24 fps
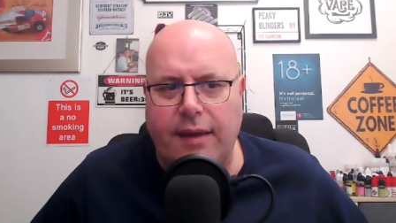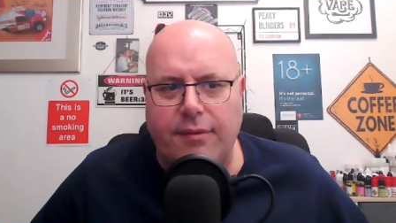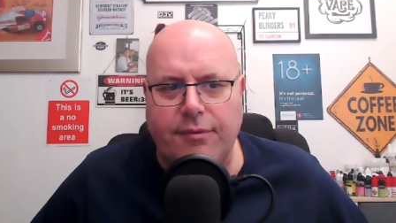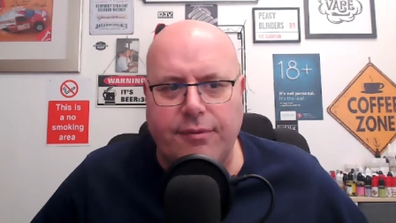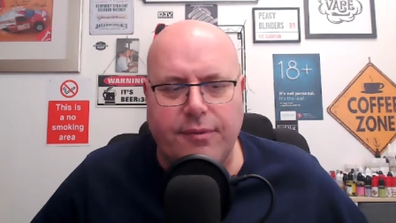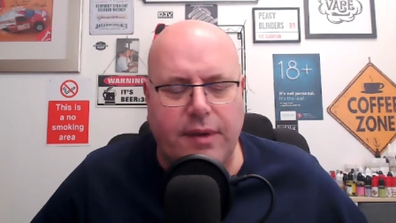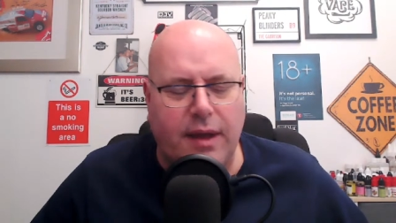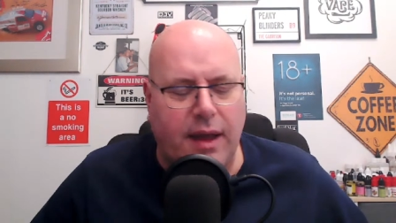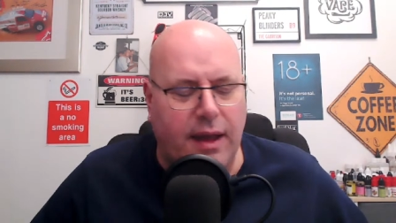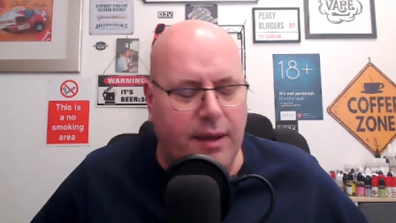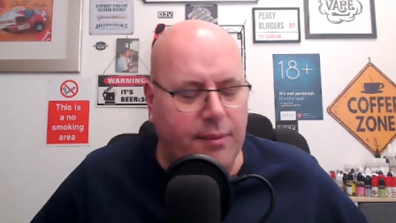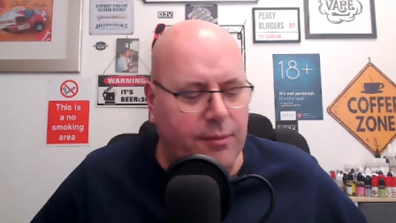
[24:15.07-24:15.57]

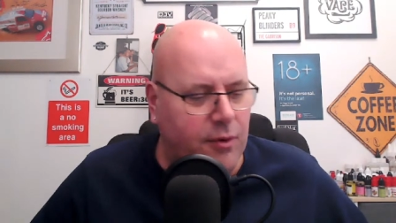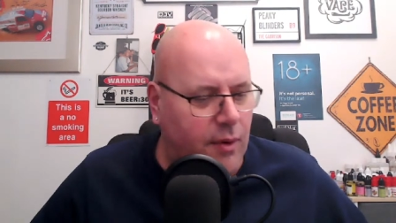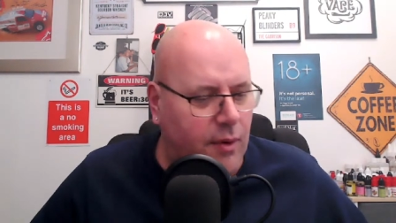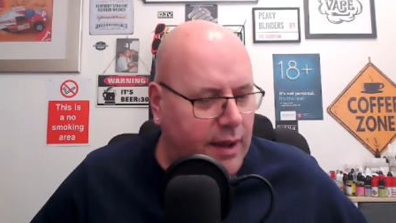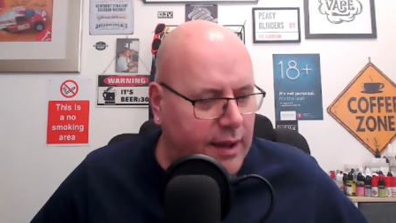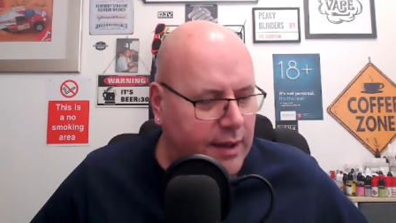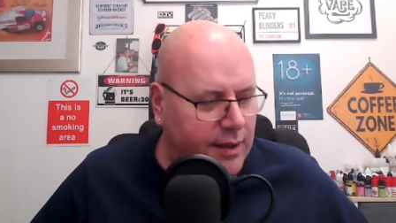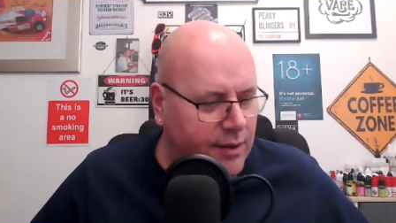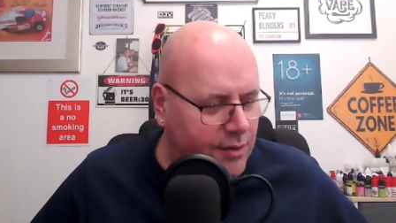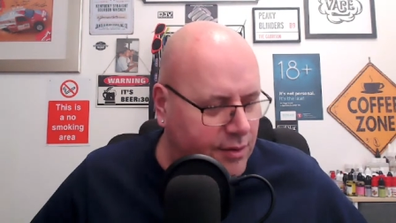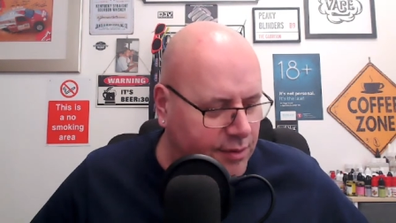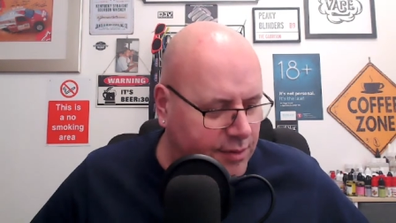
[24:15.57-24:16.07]
I'm
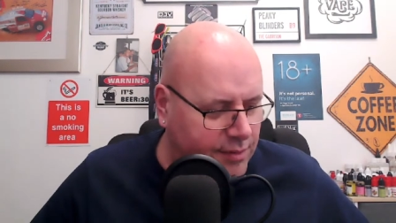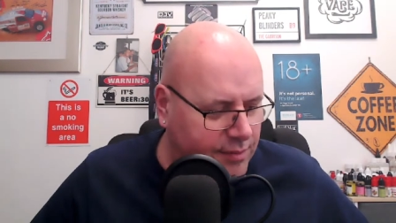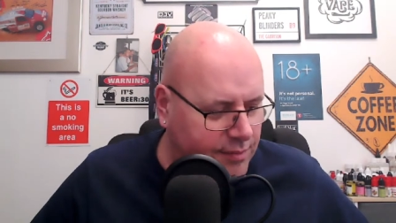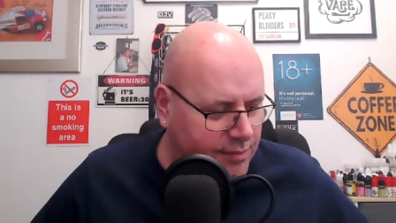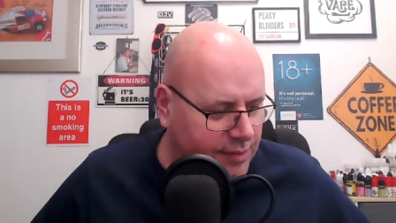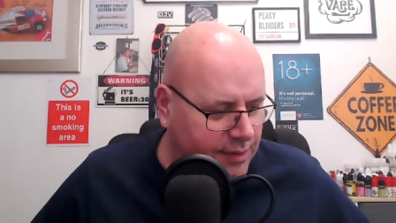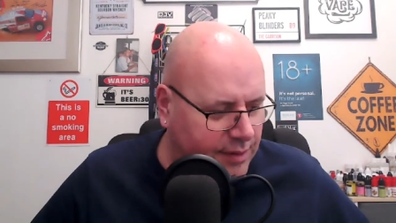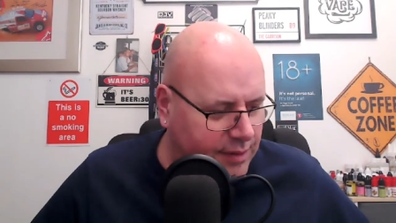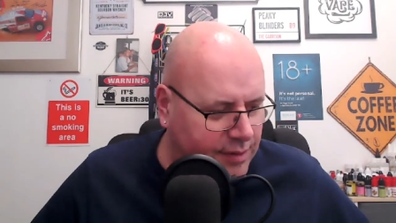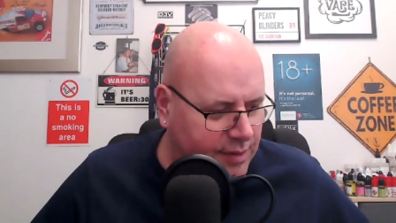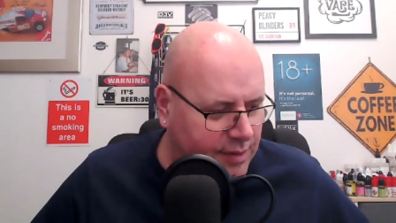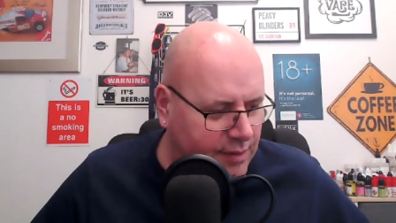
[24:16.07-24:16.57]
quite good,
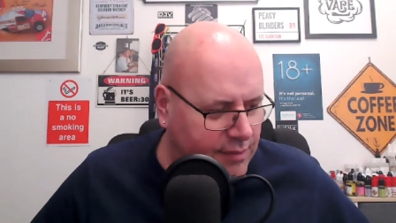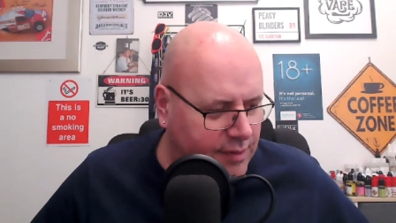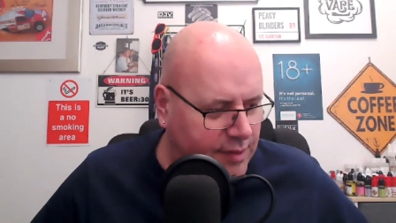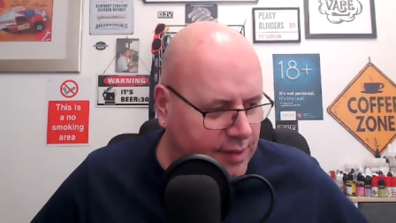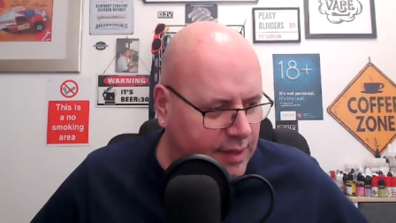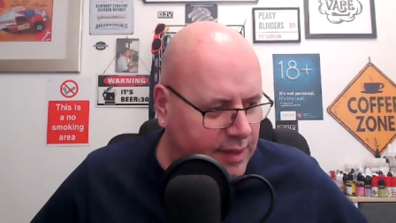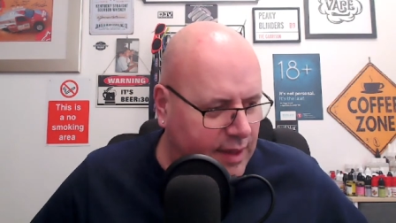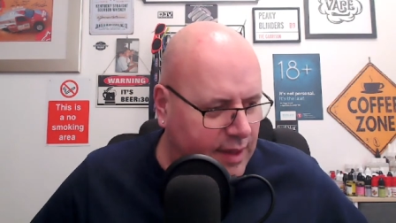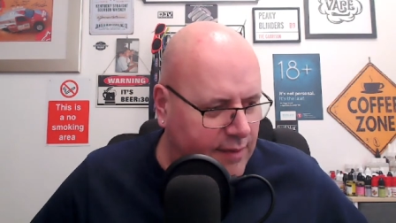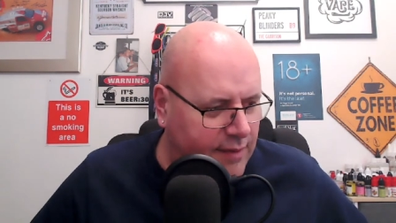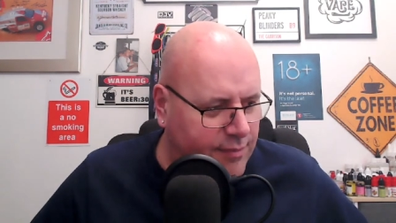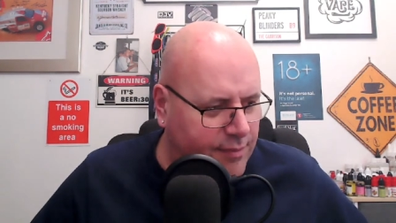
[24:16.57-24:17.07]
because
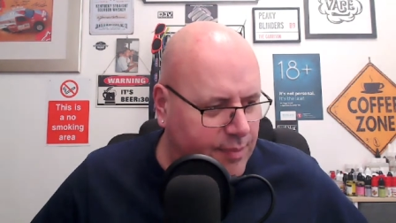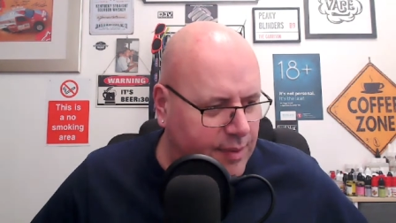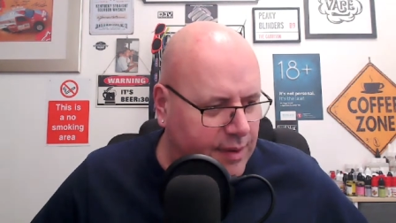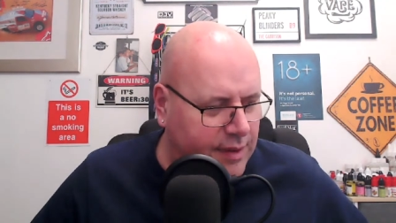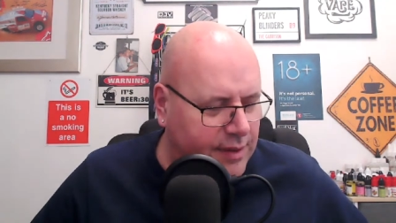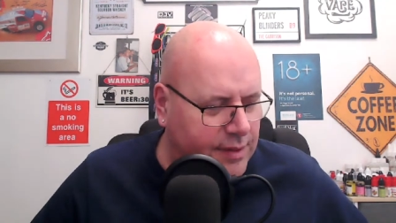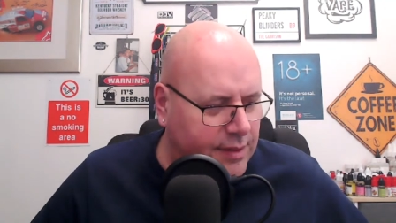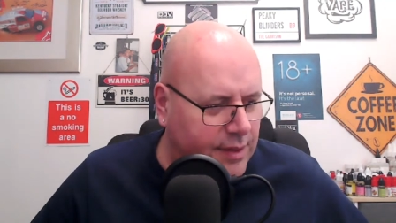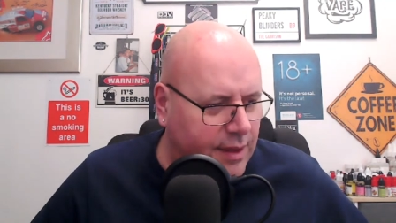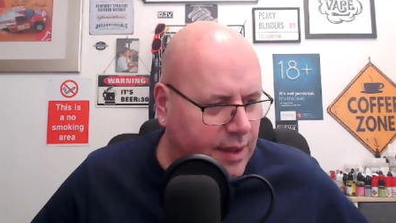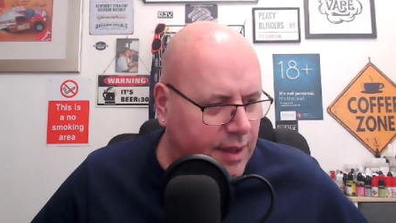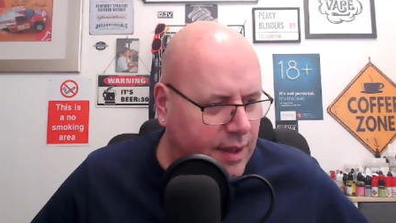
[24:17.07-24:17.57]
obviously I've
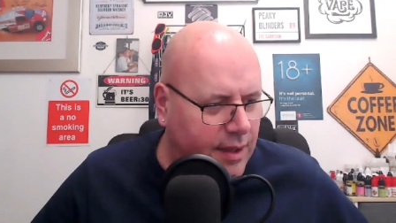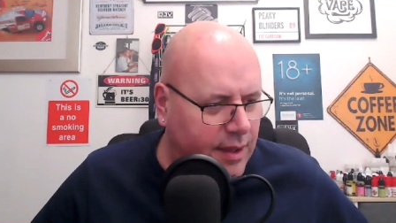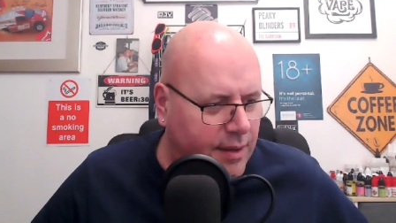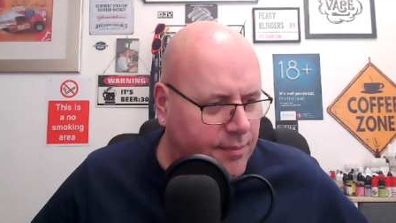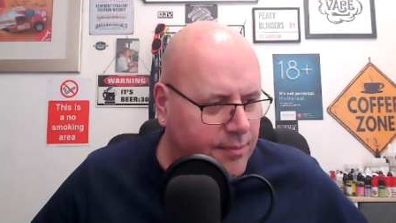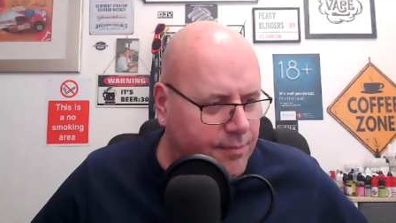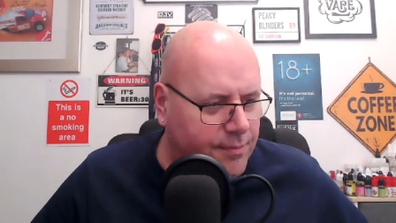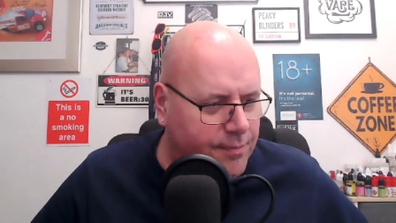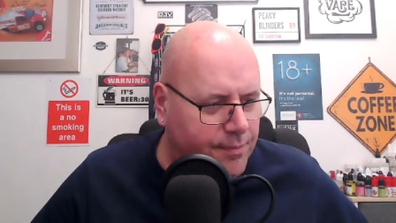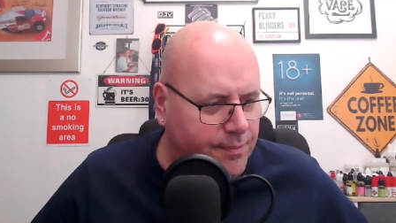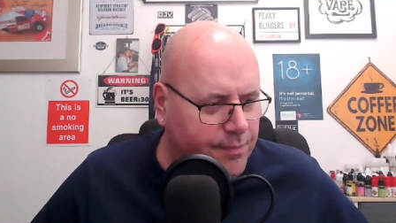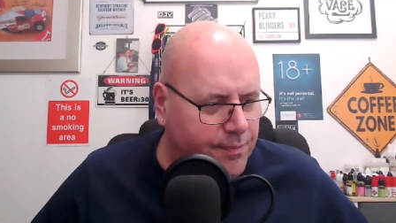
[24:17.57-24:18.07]

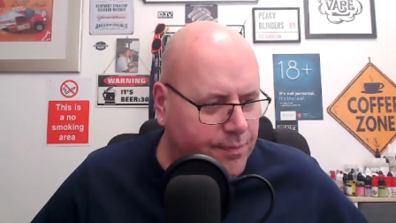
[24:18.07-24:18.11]
been